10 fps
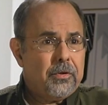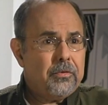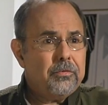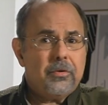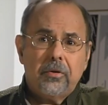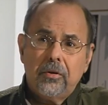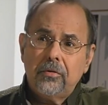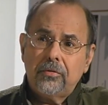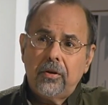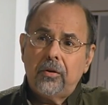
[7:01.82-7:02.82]
you so you
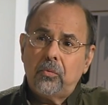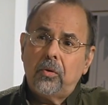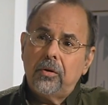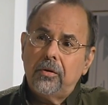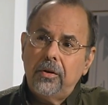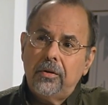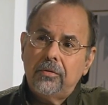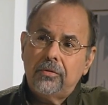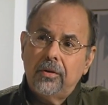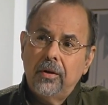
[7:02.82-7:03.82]
understand what it
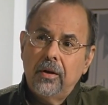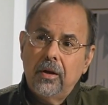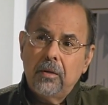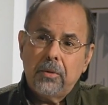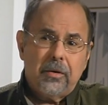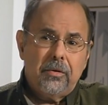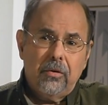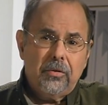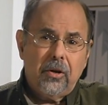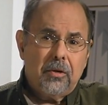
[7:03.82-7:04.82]
is, but at
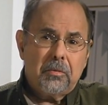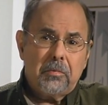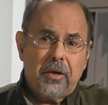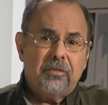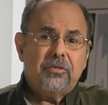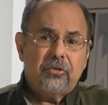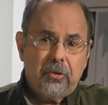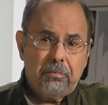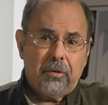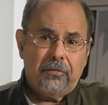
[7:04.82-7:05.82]
no time am I
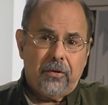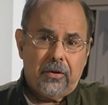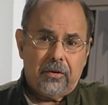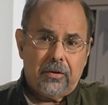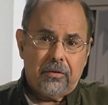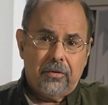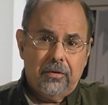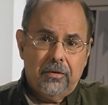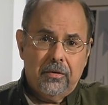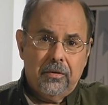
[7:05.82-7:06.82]
simplifying it.
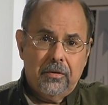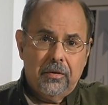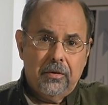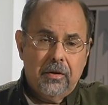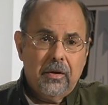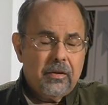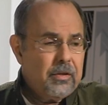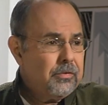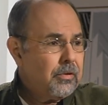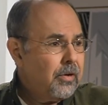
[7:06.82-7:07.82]

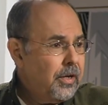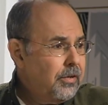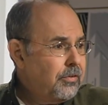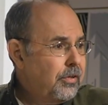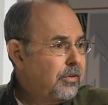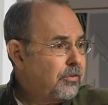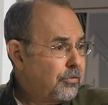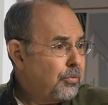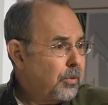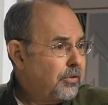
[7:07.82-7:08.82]
These are 18 to
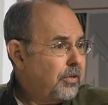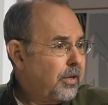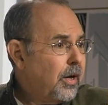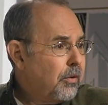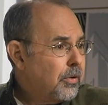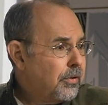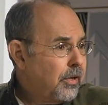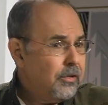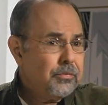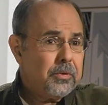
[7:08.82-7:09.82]
20-hour
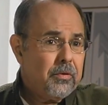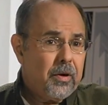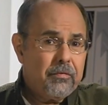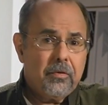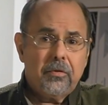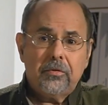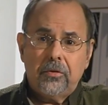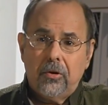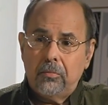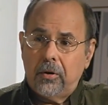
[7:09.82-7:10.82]
days when you have little to
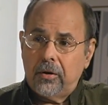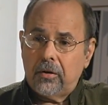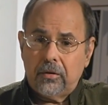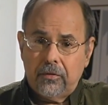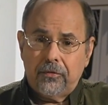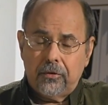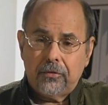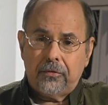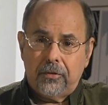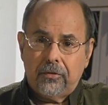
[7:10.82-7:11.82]
no money on your
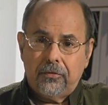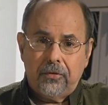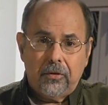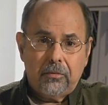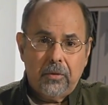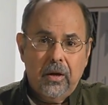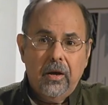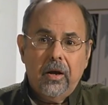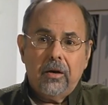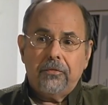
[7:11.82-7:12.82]
first feature film.
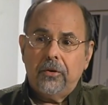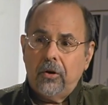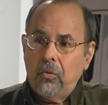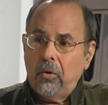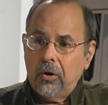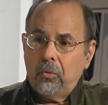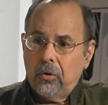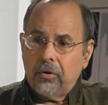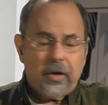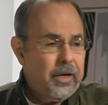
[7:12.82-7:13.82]
And if you don't want to
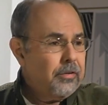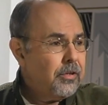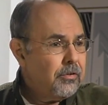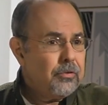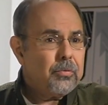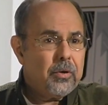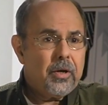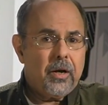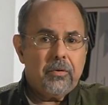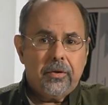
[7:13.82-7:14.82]
work 18 to
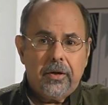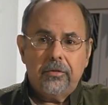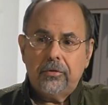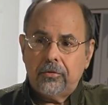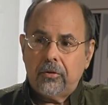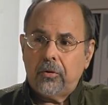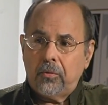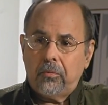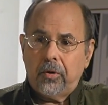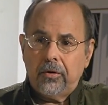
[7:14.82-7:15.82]
20-hour days, there's only
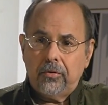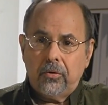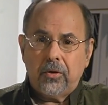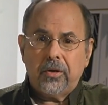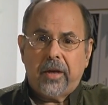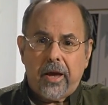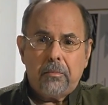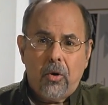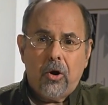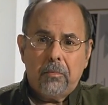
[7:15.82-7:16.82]
one way to do it. Get
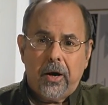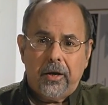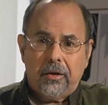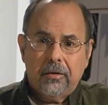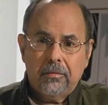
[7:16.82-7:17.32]
more money!